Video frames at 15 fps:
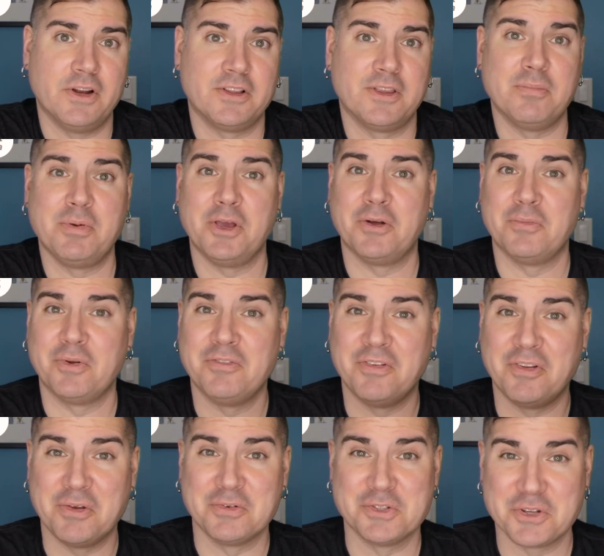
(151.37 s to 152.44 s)
Not that Beyond
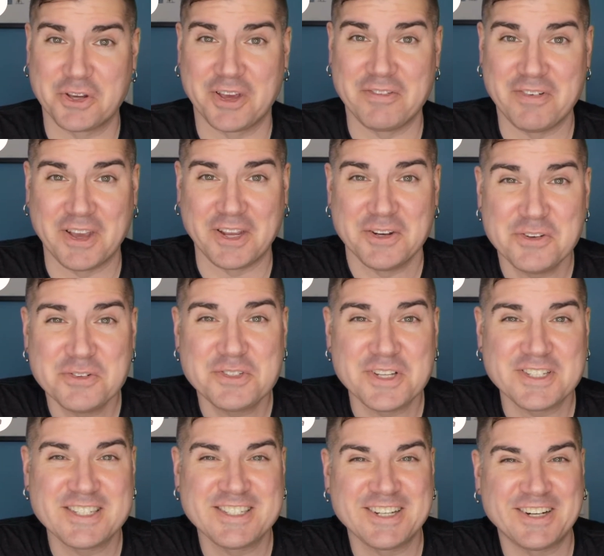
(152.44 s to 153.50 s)
150 was looking at fake news
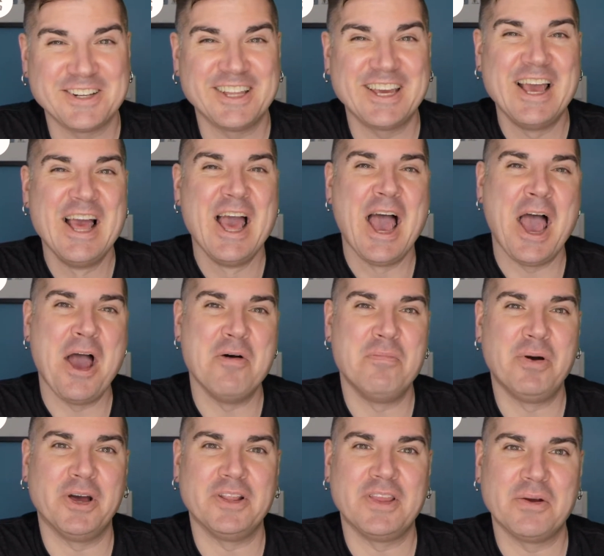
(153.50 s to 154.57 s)
necessarily,
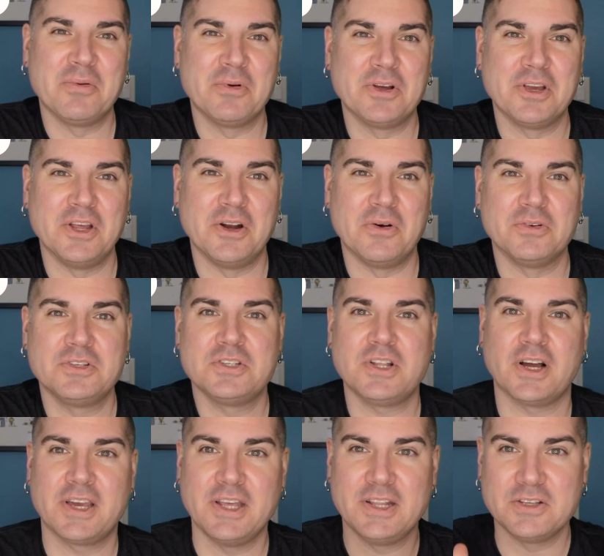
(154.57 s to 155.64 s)
but they were,
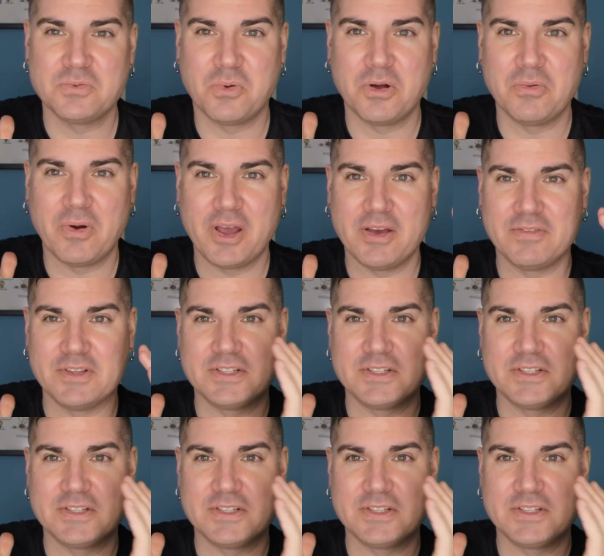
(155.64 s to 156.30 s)
stuck in this one way of